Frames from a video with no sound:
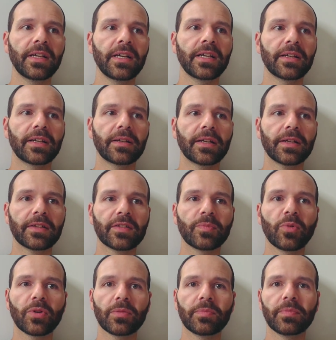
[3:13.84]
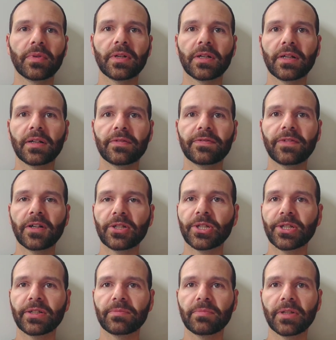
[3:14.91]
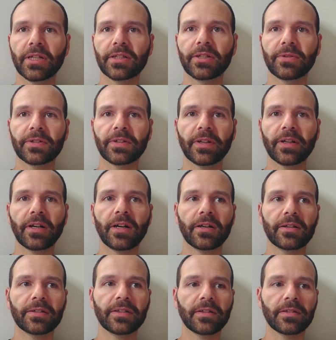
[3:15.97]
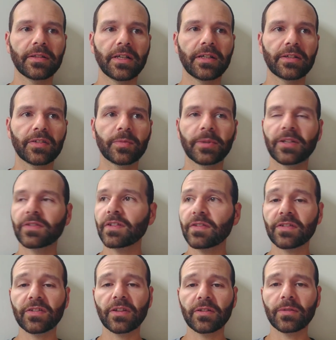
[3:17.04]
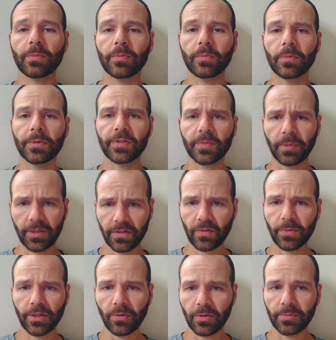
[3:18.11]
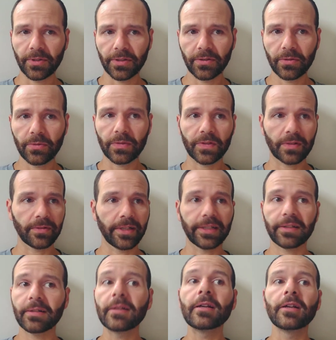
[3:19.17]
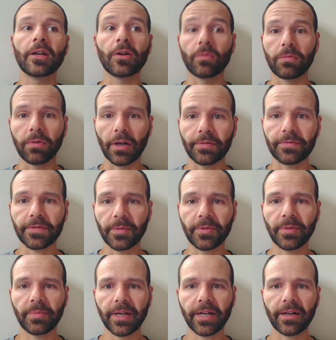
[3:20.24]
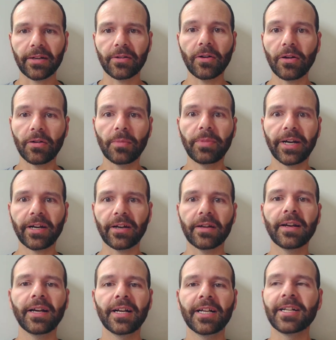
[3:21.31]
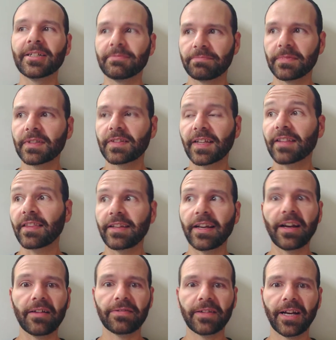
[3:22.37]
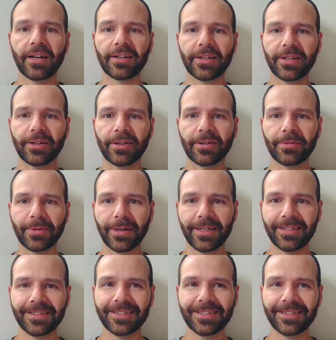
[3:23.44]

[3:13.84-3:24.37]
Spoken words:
gets more function and blood going to the heart and the lungs, because this is the response we normally use to like run from the bear. Oh, a bear. Let's get the F out of here, right?